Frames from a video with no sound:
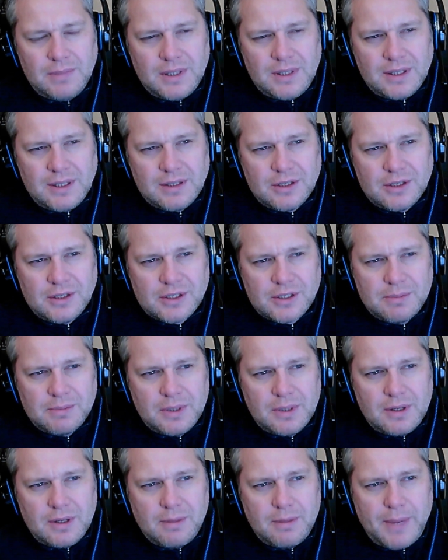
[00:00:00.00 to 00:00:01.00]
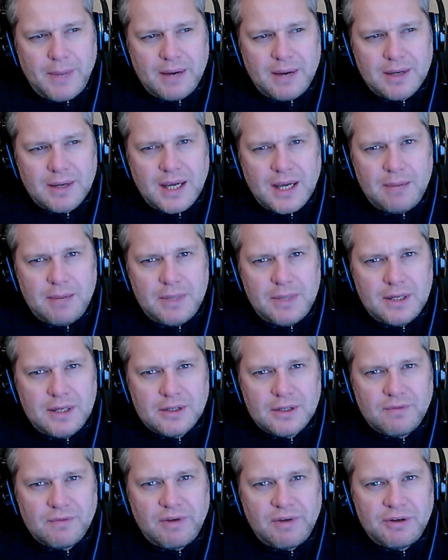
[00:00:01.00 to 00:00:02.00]
there's something about gaming at
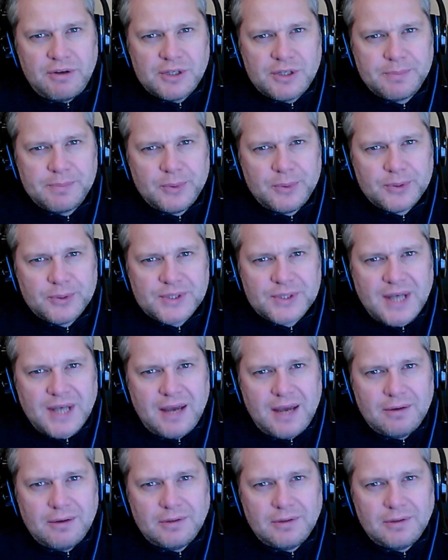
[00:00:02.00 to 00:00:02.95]
very small scale